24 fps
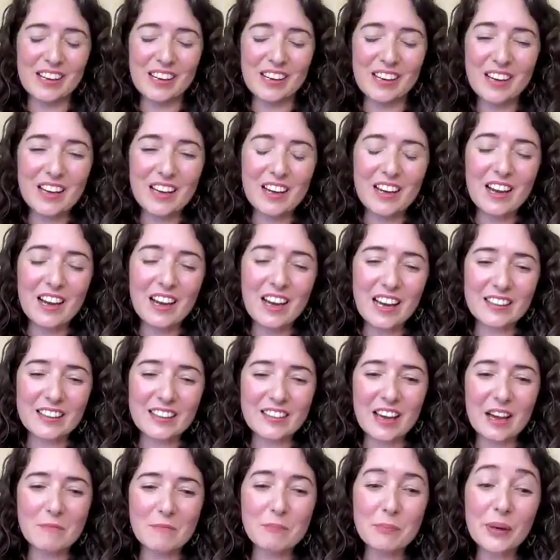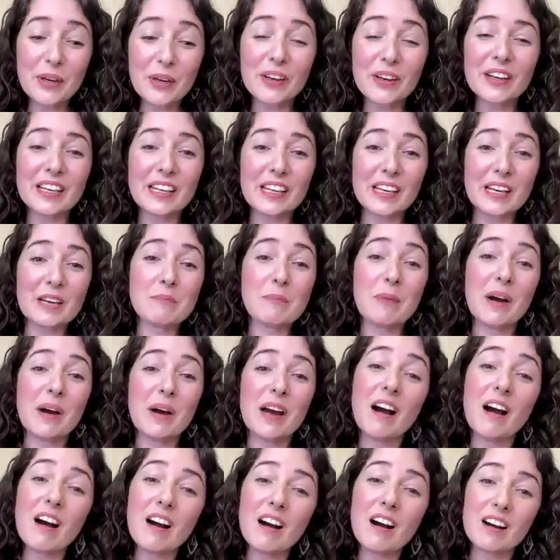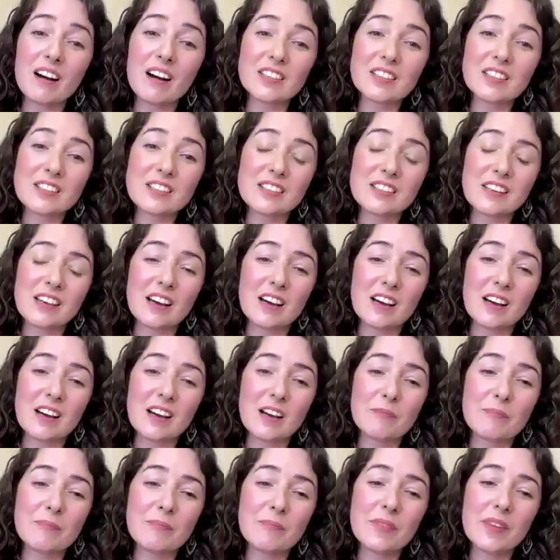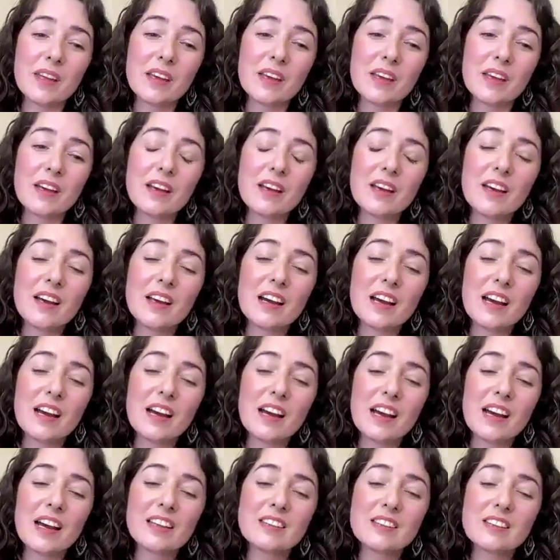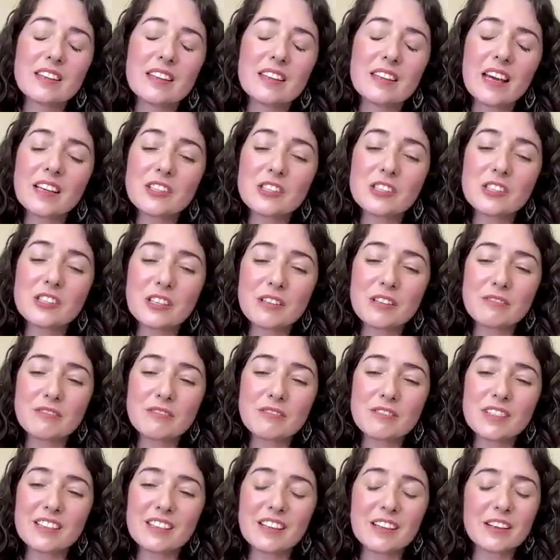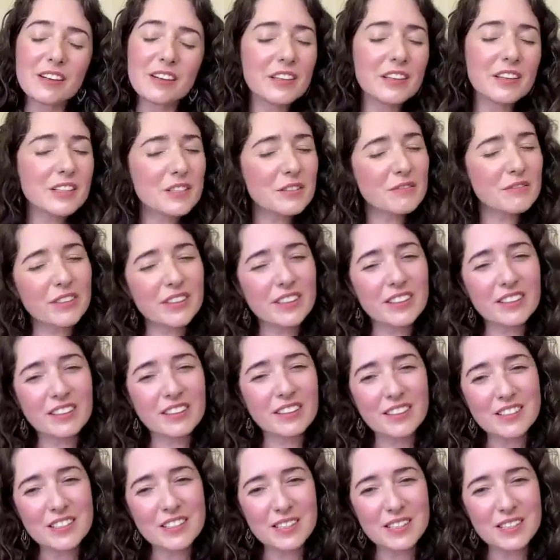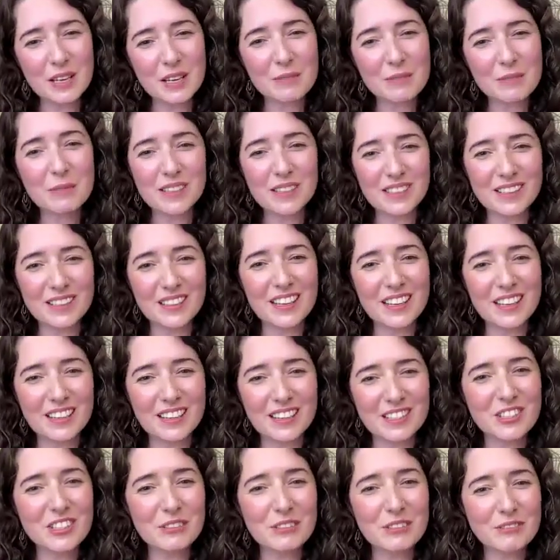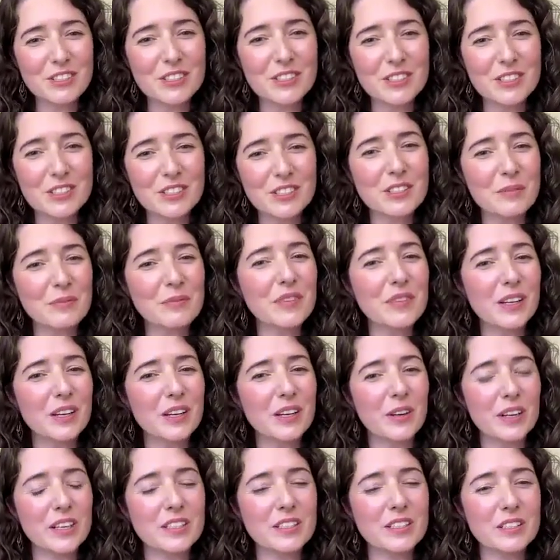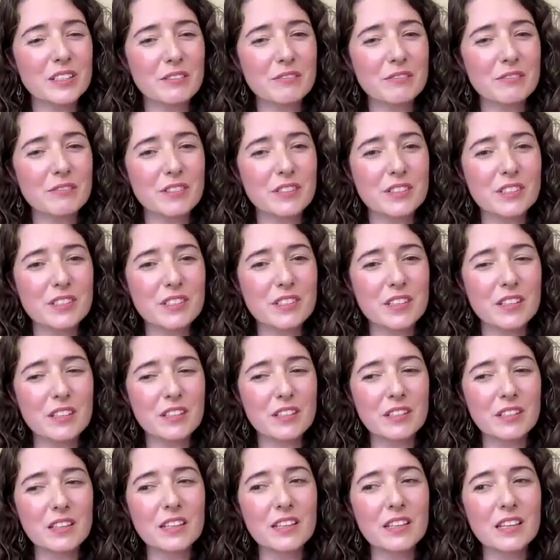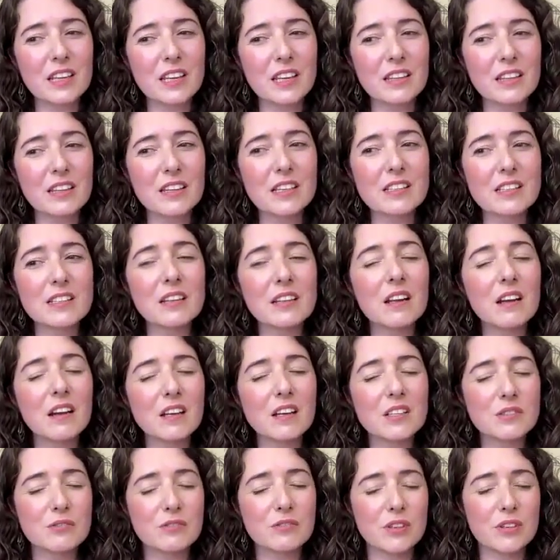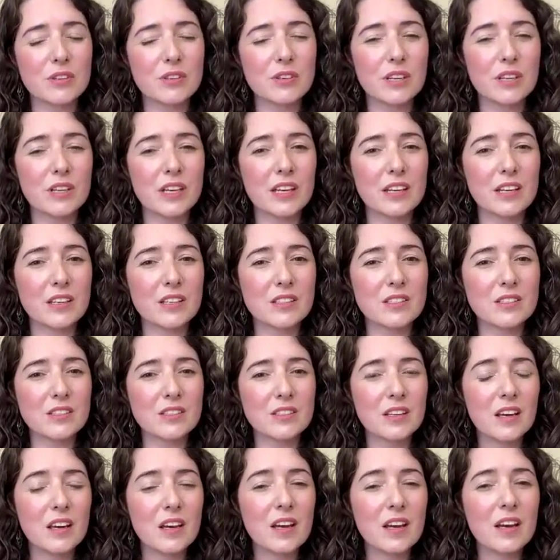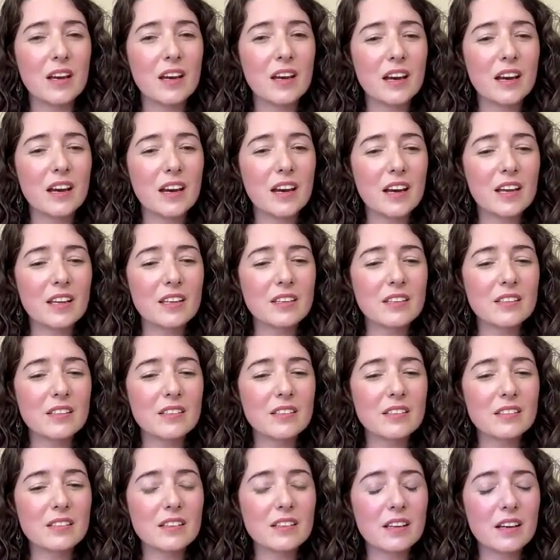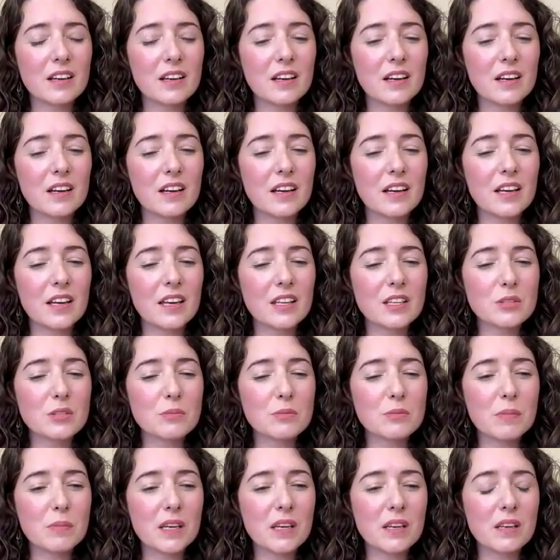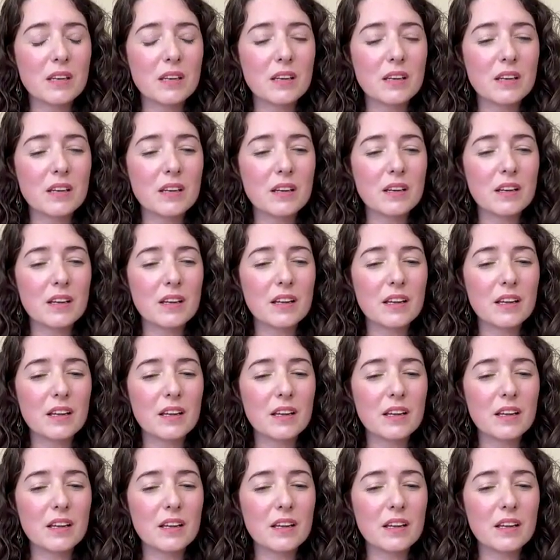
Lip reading: very, had that burning in my heart. And that shifted. And I know that's a funny thing to say, but it shifted to something quite different in these last few years. And it's been